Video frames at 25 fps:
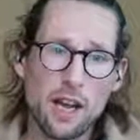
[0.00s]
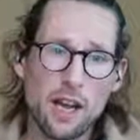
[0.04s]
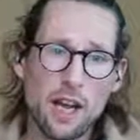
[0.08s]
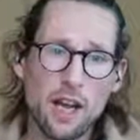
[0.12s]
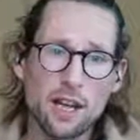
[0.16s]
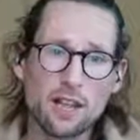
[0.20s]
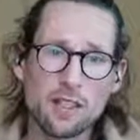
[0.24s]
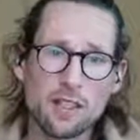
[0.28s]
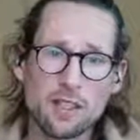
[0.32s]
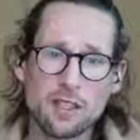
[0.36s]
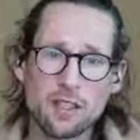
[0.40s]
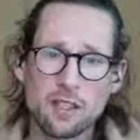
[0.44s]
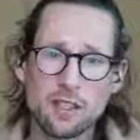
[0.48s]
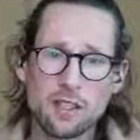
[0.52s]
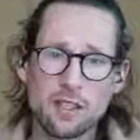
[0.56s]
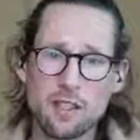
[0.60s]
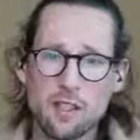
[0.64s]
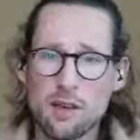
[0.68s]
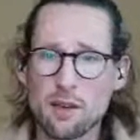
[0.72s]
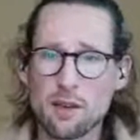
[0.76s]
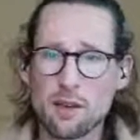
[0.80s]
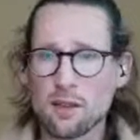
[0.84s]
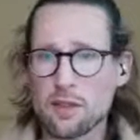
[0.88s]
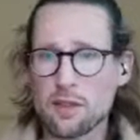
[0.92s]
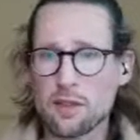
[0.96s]
but
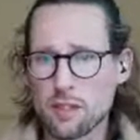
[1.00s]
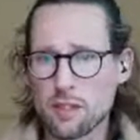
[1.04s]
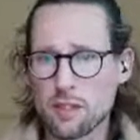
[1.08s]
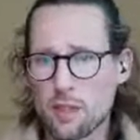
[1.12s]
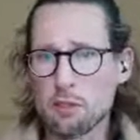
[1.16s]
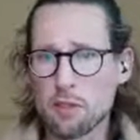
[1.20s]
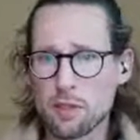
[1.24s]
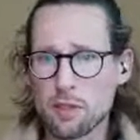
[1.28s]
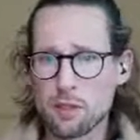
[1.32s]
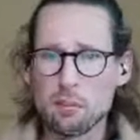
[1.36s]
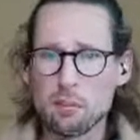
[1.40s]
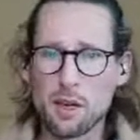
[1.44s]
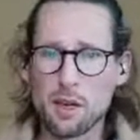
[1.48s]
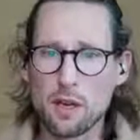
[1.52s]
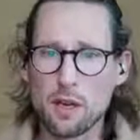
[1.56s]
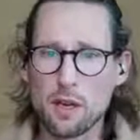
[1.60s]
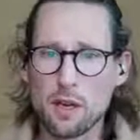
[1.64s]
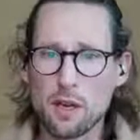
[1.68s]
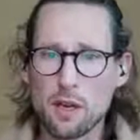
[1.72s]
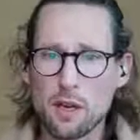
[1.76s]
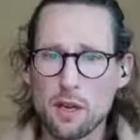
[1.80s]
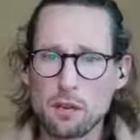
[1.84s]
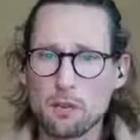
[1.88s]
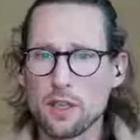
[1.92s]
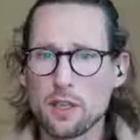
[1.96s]
actually the
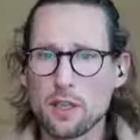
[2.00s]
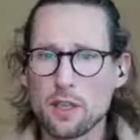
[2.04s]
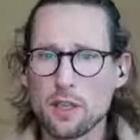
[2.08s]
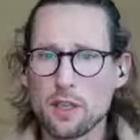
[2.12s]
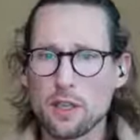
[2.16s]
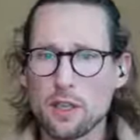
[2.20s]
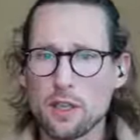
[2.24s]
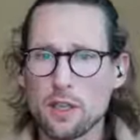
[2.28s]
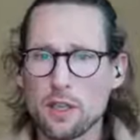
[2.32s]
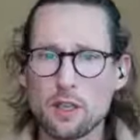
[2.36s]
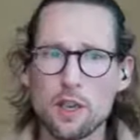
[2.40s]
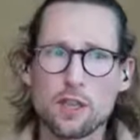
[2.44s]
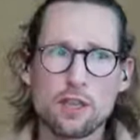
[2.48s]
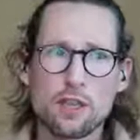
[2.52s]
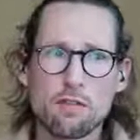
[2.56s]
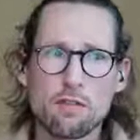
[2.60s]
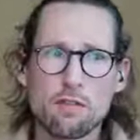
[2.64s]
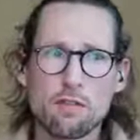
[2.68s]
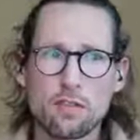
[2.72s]
numbers might be really good.